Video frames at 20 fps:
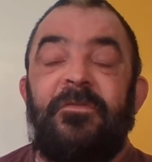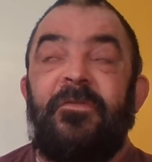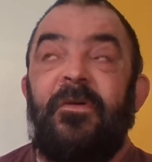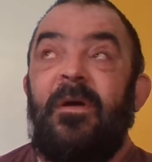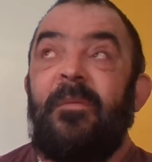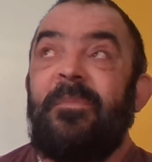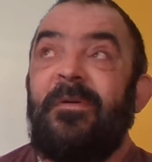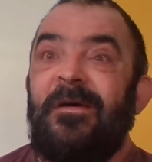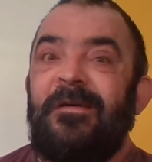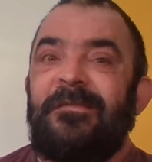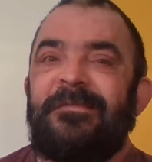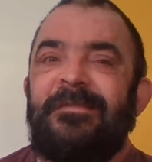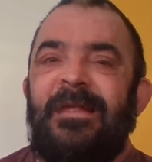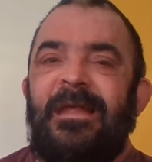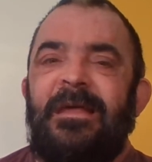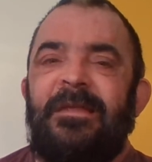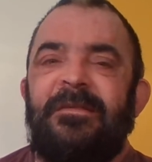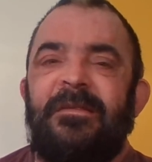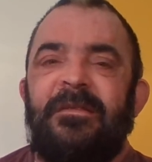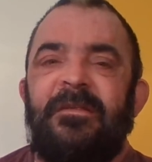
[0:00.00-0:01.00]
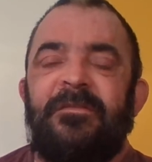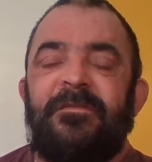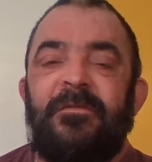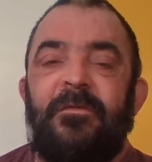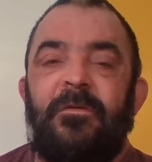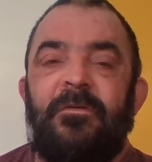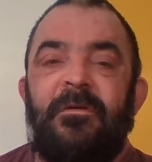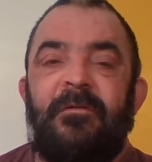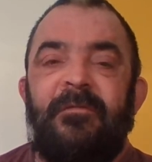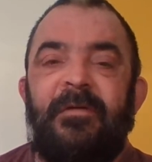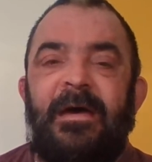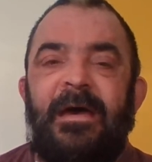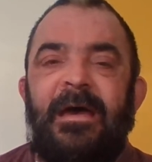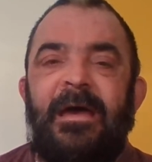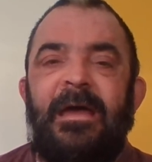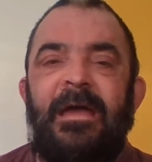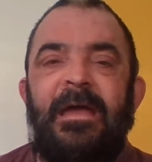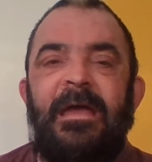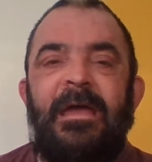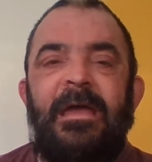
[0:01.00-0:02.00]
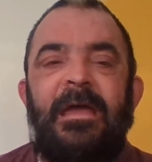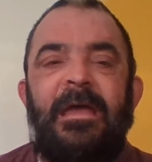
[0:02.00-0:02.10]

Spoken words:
stroke, personality disorder, that